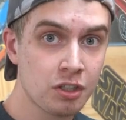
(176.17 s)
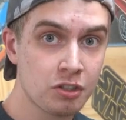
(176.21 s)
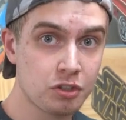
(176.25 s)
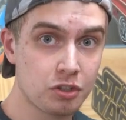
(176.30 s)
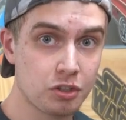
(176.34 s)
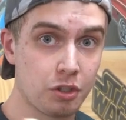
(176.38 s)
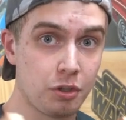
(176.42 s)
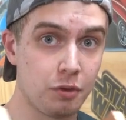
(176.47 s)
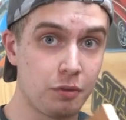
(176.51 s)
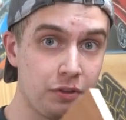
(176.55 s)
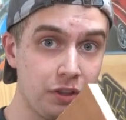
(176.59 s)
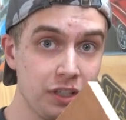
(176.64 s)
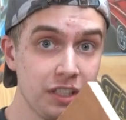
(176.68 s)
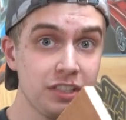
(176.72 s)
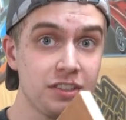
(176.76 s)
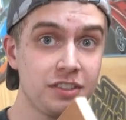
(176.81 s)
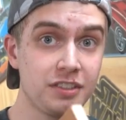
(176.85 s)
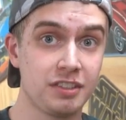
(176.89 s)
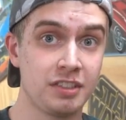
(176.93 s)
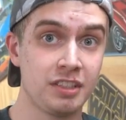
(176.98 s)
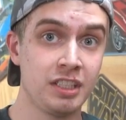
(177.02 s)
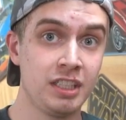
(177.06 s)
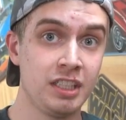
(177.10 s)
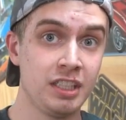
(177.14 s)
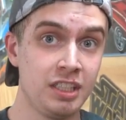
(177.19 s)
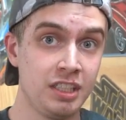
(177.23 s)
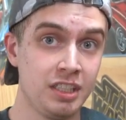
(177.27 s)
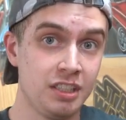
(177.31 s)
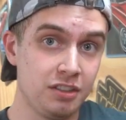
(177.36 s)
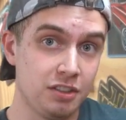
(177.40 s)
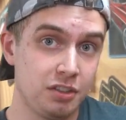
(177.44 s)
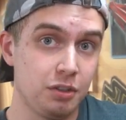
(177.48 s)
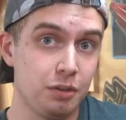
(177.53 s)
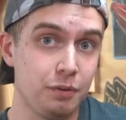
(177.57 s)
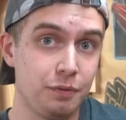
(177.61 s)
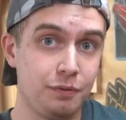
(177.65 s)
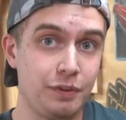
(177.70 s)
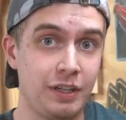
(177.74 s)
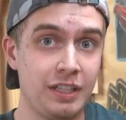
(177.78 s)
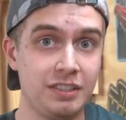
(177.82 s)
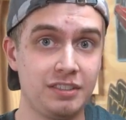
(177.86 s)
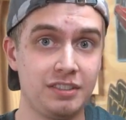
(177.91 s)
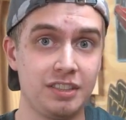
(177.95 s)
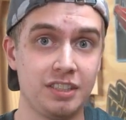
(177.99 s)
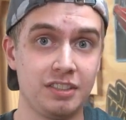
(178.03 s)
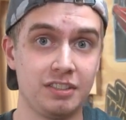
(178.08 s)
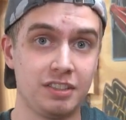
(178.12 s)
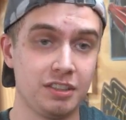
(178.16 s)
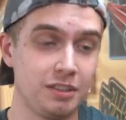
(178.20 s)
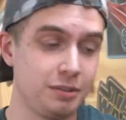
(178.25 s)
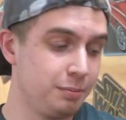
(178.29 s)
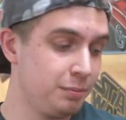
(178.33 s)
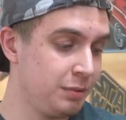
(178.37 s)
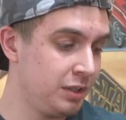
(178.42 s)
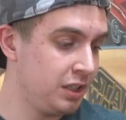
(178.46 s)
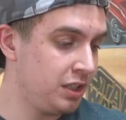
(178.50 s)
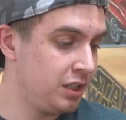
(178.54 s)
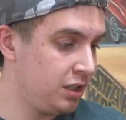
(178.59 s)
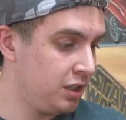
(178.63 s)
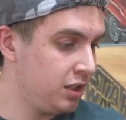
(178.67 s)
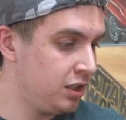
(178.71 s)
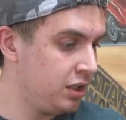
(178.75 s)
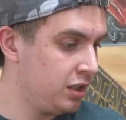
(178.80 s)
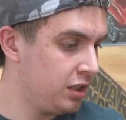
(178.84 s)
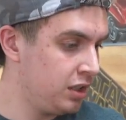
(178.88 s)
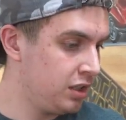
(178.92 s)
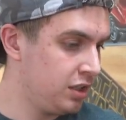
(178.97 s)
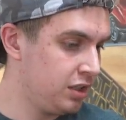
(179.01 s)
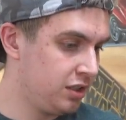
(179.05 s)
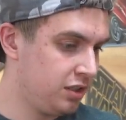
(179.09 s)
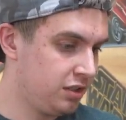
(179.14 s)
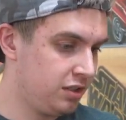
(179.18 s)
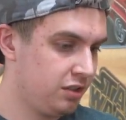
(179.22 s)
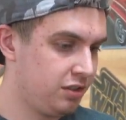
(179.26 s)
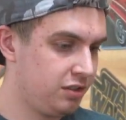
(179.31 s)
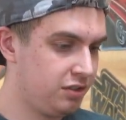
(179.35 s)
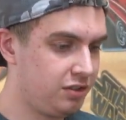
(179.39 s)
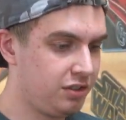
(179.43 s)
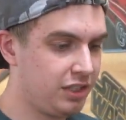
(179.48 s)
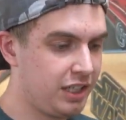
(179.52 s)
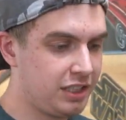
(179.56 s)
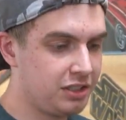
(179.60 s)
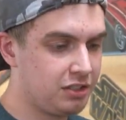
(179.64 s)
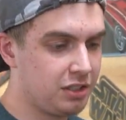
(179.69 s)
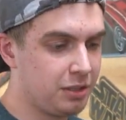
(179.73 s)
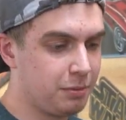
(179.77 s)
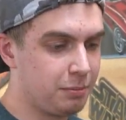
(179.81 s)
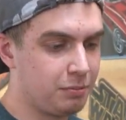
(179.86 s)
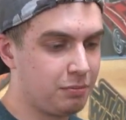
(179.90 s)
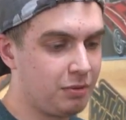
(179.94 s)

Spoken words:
So this little fence system slides up